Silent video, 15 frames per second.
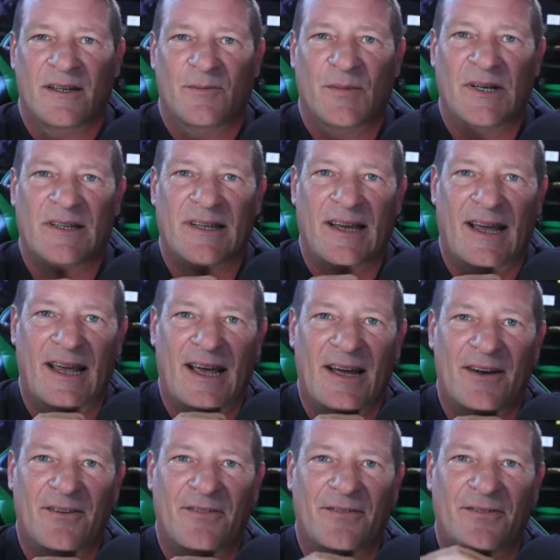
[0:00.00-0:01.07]
but they
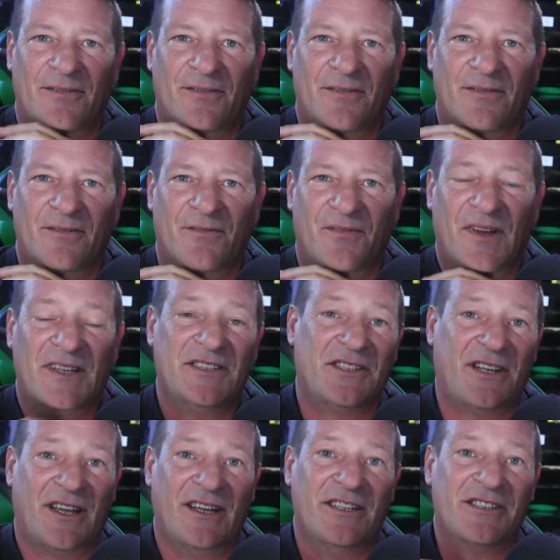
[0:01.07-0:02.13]
have
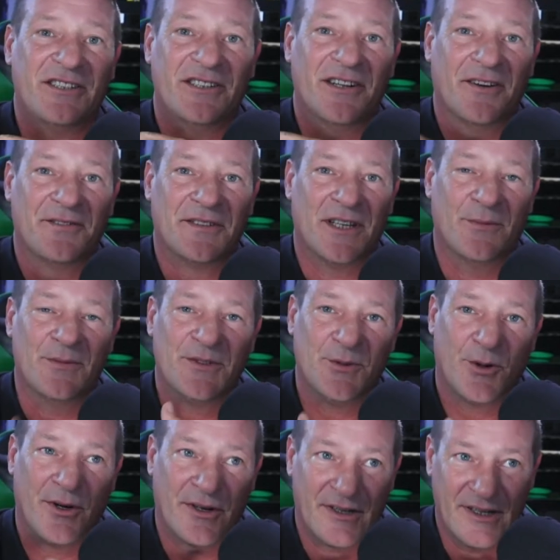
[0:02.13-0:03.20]
vegetation of some
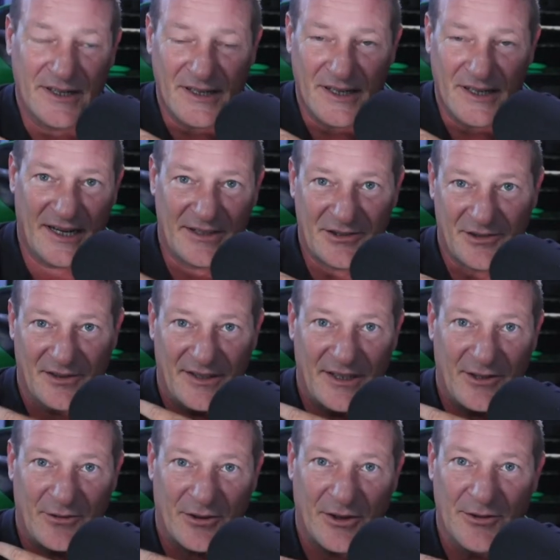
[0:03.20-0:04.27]
sort that naturally
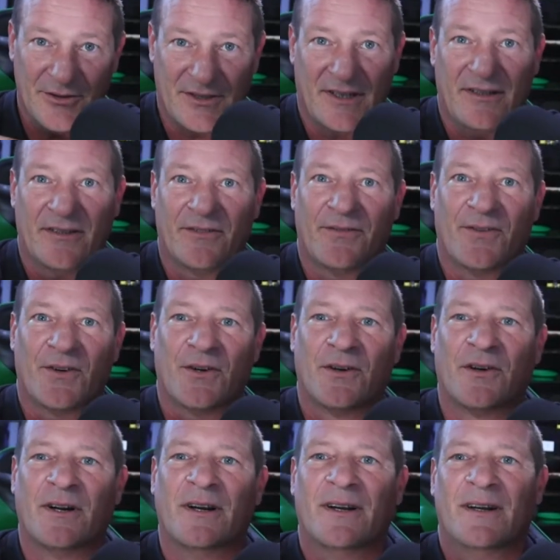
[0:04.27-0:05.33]
grows on their fur.